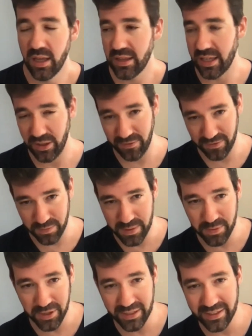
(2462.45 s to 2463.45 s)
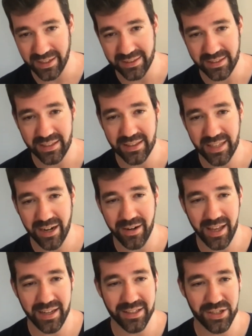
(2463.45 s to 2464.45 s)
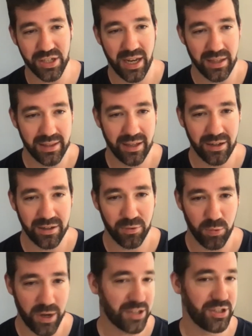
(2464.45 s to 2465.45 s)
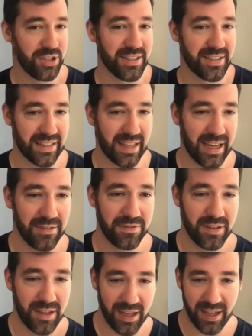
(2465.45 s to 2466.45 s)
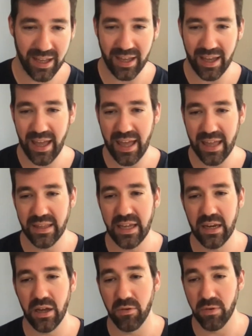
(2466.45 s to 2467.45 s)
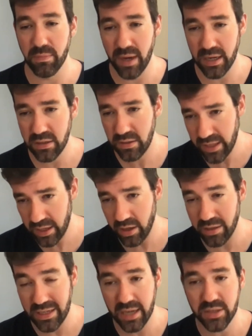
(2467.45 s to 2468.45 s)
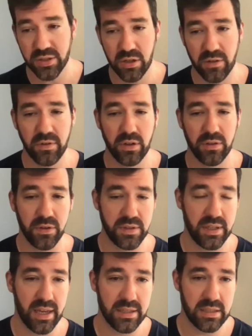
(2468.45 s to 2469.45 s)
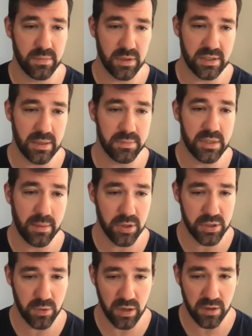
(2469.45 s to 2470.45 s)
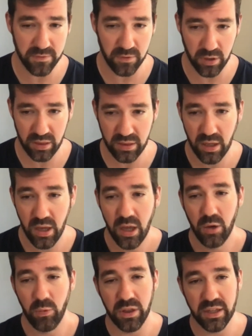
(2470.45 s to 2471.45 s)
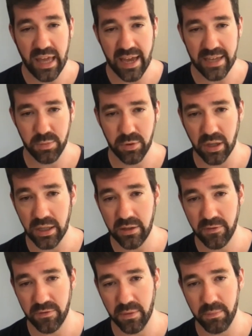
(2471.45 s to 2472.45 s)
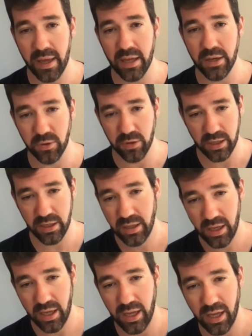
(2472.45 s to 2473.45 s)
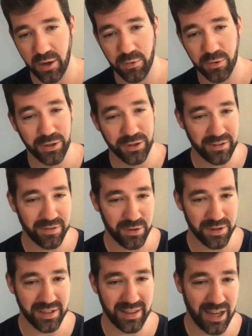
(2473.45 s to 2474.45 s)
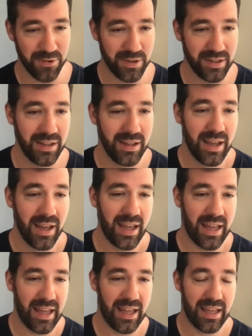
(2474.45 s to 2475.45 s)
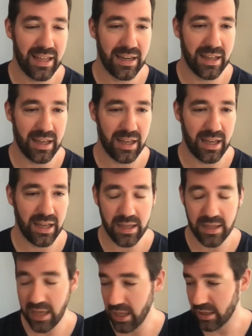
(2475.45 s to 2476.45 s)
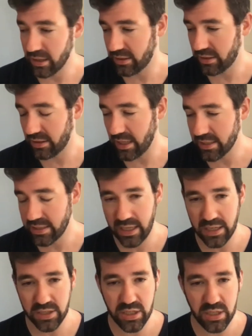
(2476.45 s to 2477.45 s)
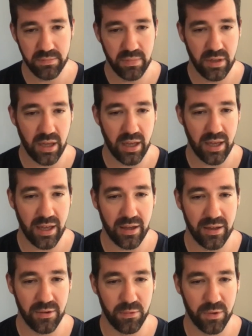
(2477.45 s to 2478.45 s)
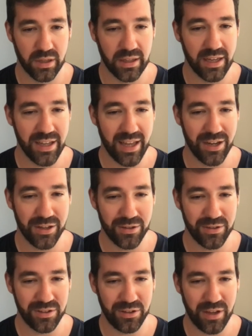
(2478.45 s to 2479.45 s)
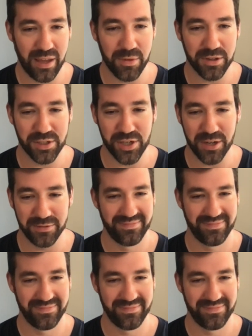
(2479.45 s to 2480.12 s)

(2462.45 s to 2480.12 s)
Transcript: Thank you for the people on LinkedIn that are not in the chat that are watching us live. And then a reminder that our next Curve Your Enthusiasm is September 24th with Casper Klitt from Pandora. We're looking forward to that one. And yeah, thanks again, Jim. We're glad you came on the show.